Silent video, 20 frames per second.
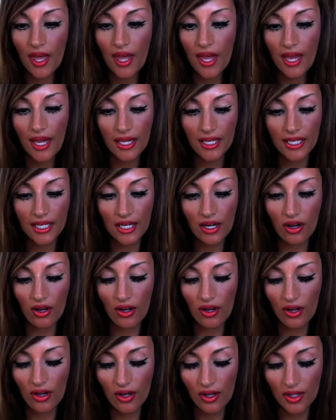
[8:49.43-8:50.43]
and get
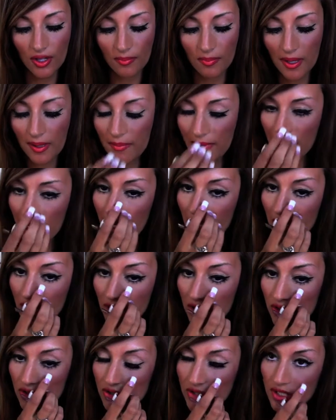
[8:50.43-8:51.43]
all the baby
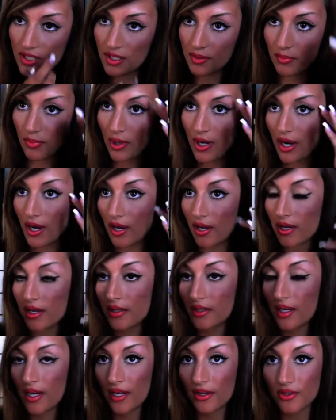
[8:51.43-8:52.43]
hairs and the brow
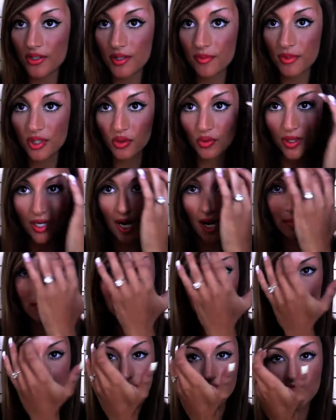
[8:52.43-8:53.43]
and the hairs in between. I'm
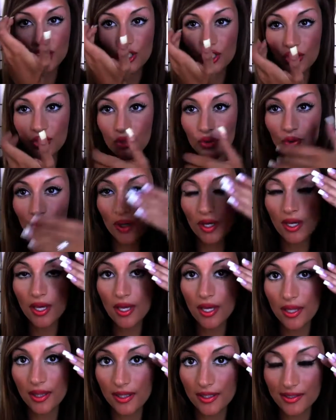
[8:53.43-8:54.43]
just gonna do
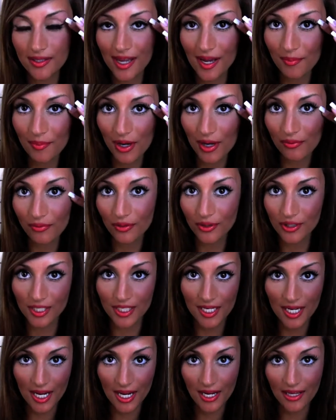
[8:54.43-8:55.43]
this eyebrow for
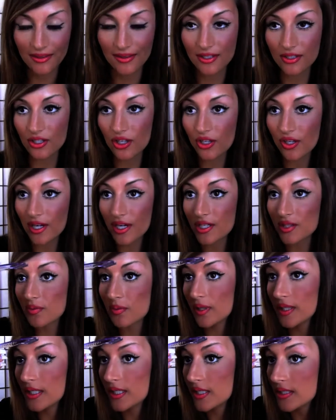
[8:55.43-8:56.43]
today. That's all you guys
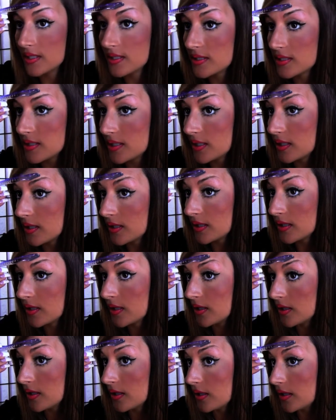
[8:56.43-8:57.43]
really need to see.
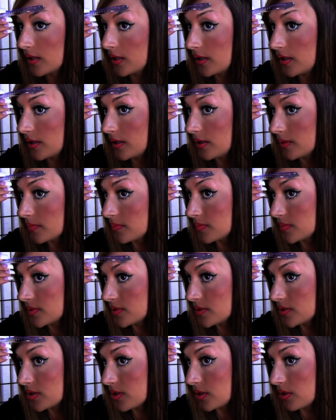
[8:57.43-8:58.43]

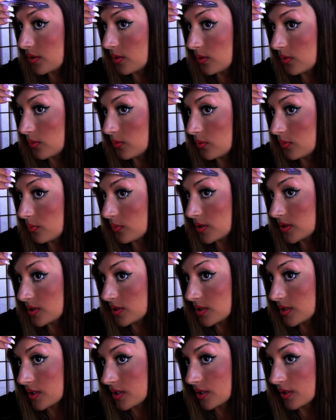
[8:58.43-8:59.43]
So we're
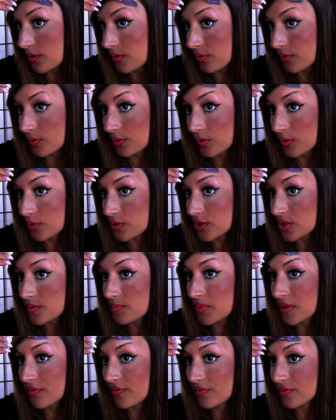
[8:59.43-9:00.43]
just gonna go through,
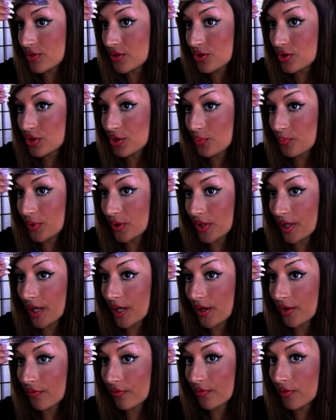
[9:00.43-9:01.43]
just be super
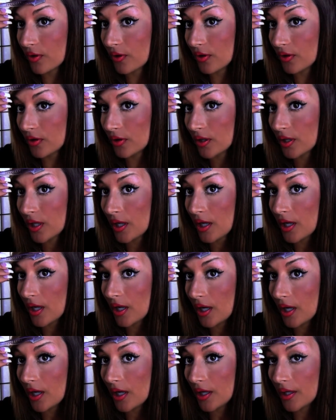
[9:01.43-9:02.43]
careful.
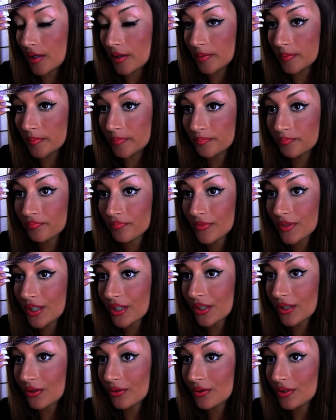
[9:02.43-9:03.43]

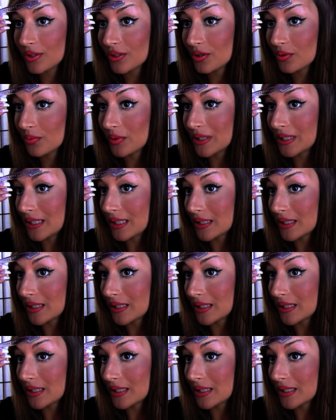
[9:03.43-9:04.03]
You know, you don't want to